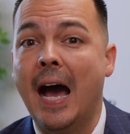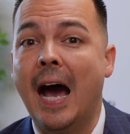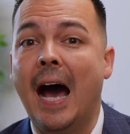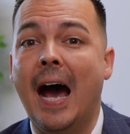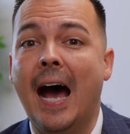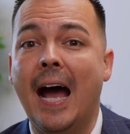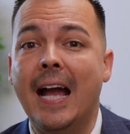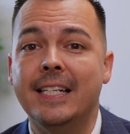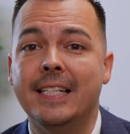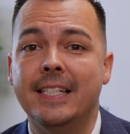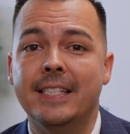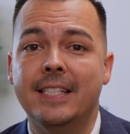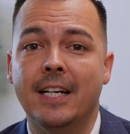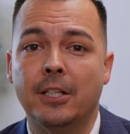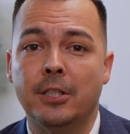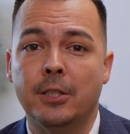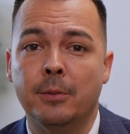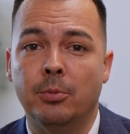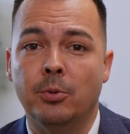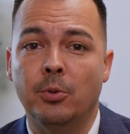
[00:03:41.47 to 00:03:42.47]
High
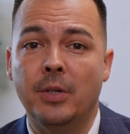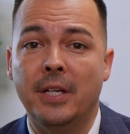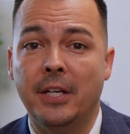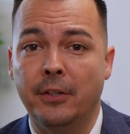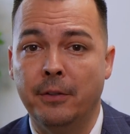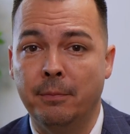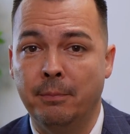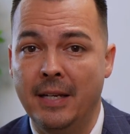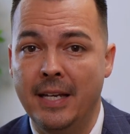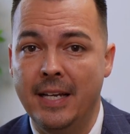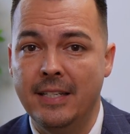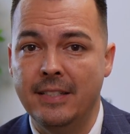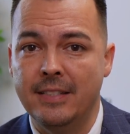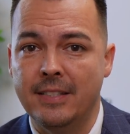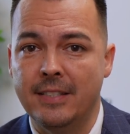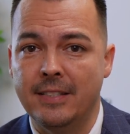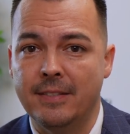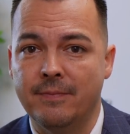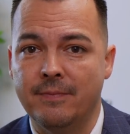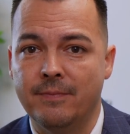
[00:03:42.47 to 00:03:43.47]
deductible health
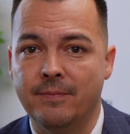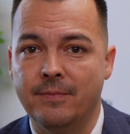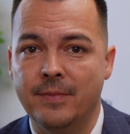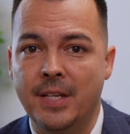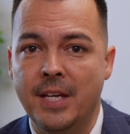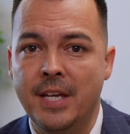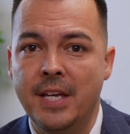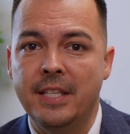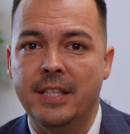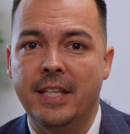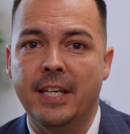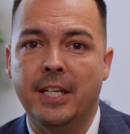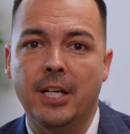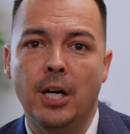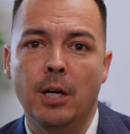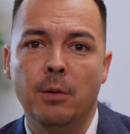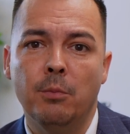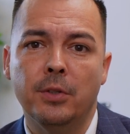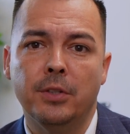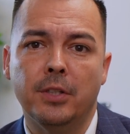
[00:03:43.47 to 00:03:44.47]
plans? They
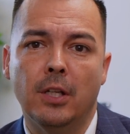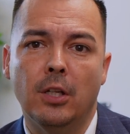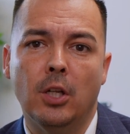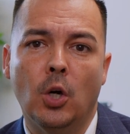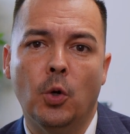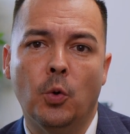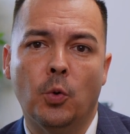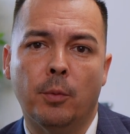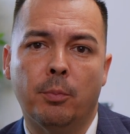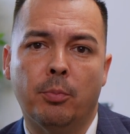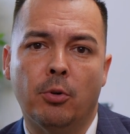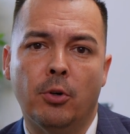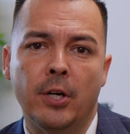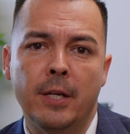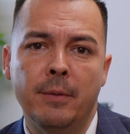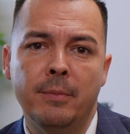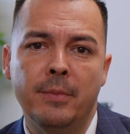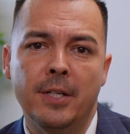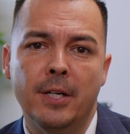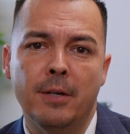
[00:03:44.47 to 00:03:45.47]
come with a lower
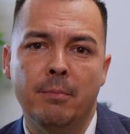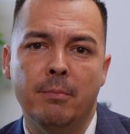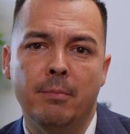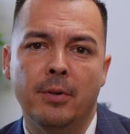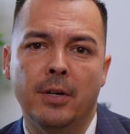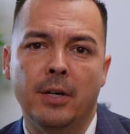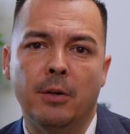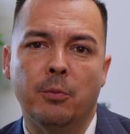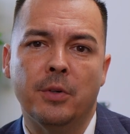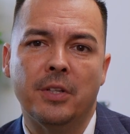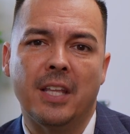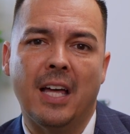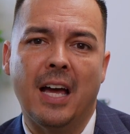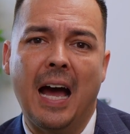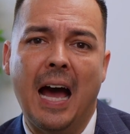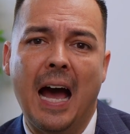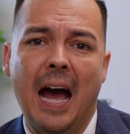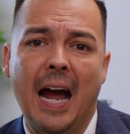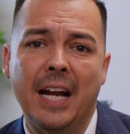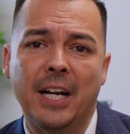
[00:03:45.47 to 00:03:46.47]
premium but with a
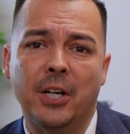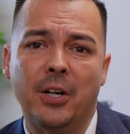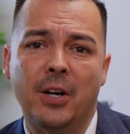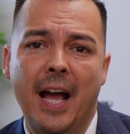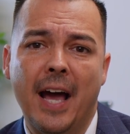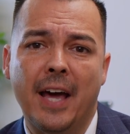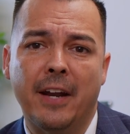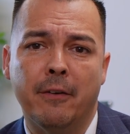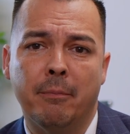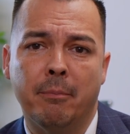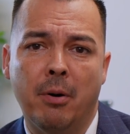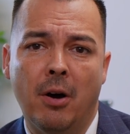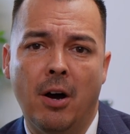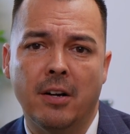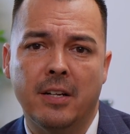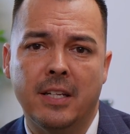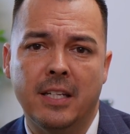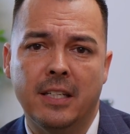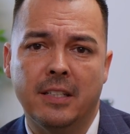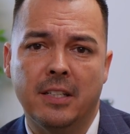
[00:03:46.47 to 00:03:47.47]
higher
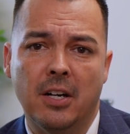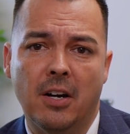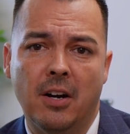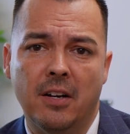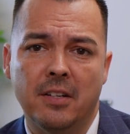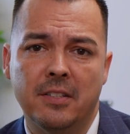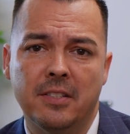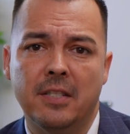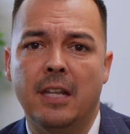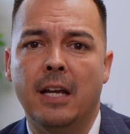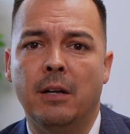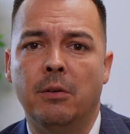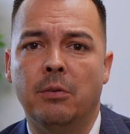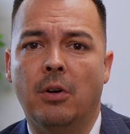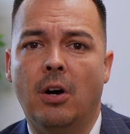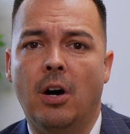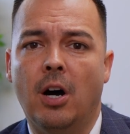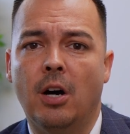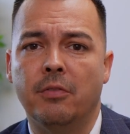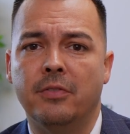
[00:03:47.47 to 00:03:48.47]
out-of-pocket cost and
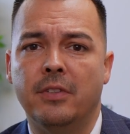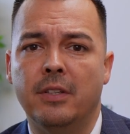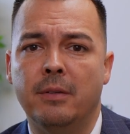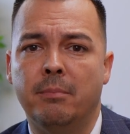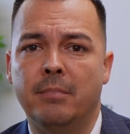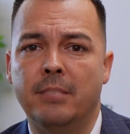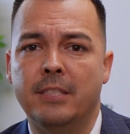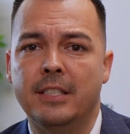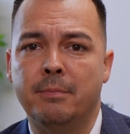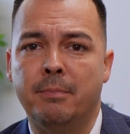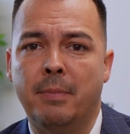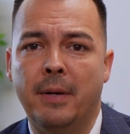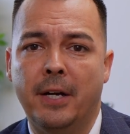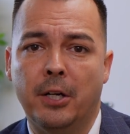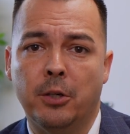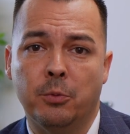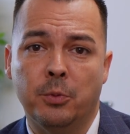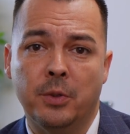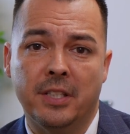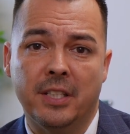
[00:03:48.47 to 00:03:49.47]
often is
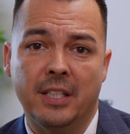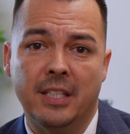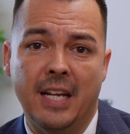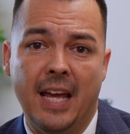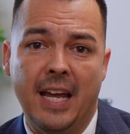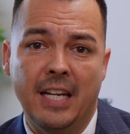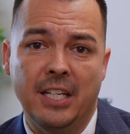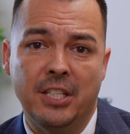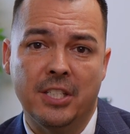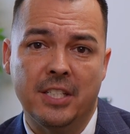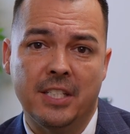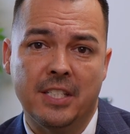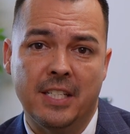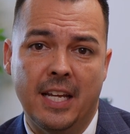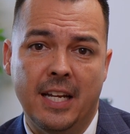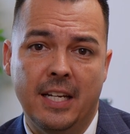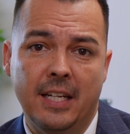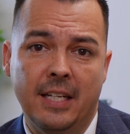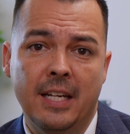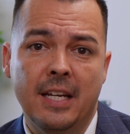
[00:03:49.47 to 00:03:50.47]
paired with an
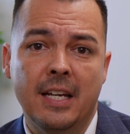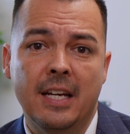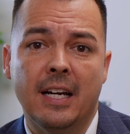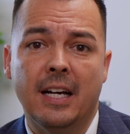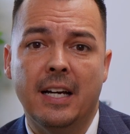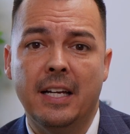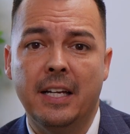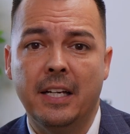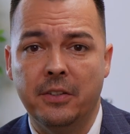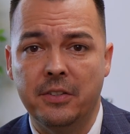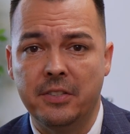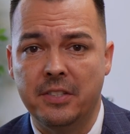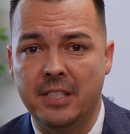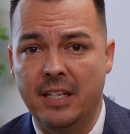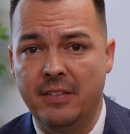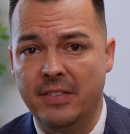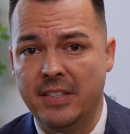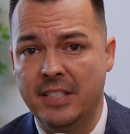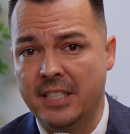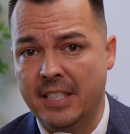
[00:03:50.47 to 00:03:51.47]
HSA, a health
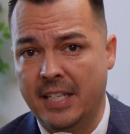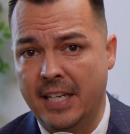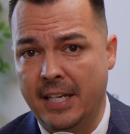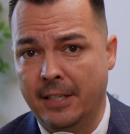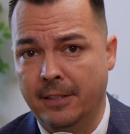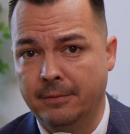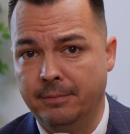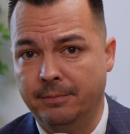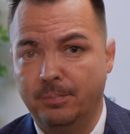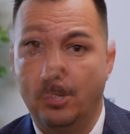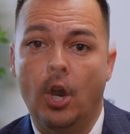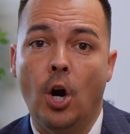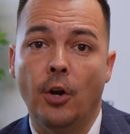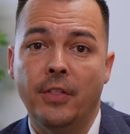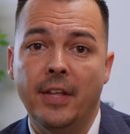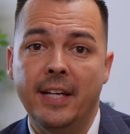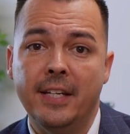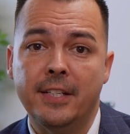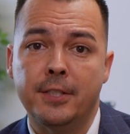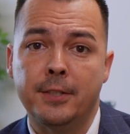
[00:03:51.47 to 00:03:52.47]
savings account. Are
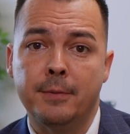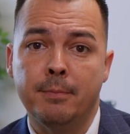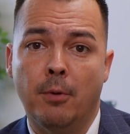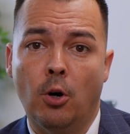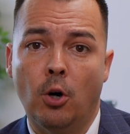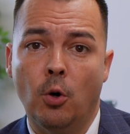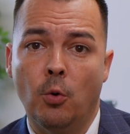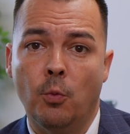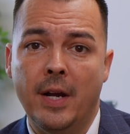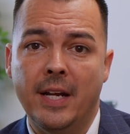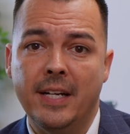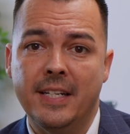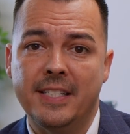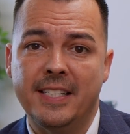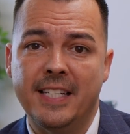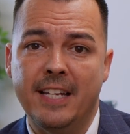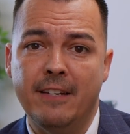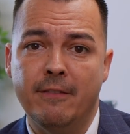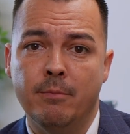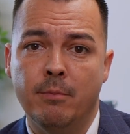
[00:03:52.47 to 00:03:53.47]
they a smart way to
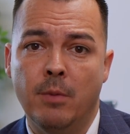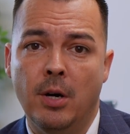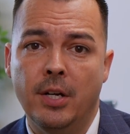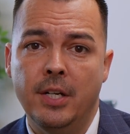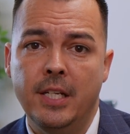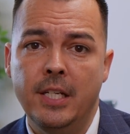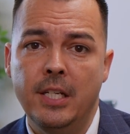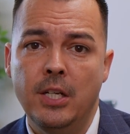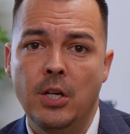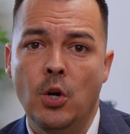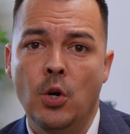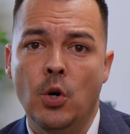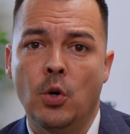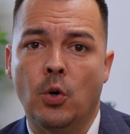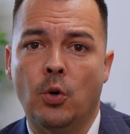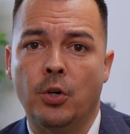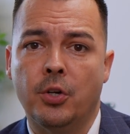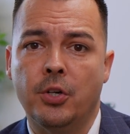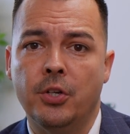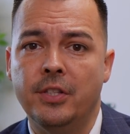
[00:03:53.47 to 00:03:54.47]
save money,
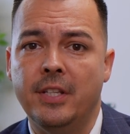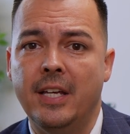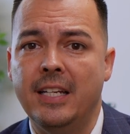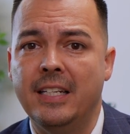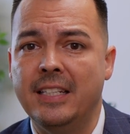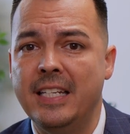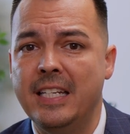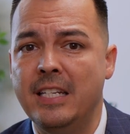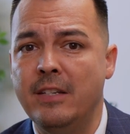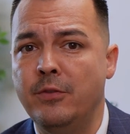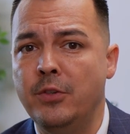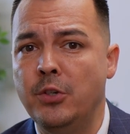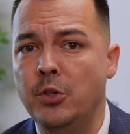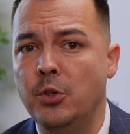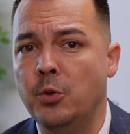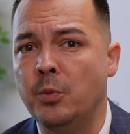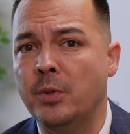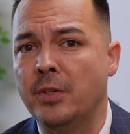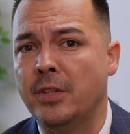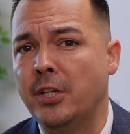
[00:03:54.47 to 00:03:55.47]
or could they leave
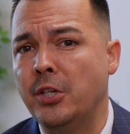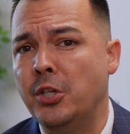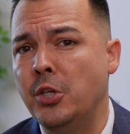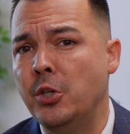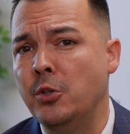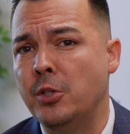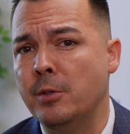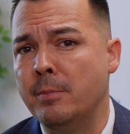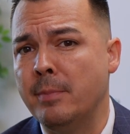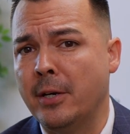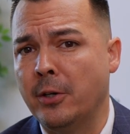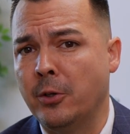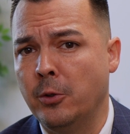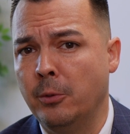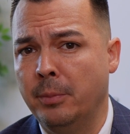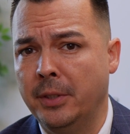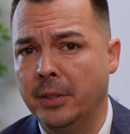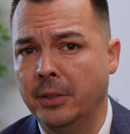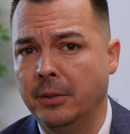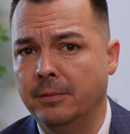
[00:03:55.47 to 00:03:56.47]
you with a huge medical
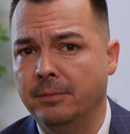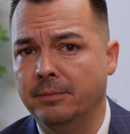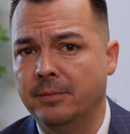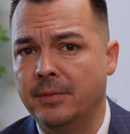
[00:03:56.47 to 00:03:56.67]
bill?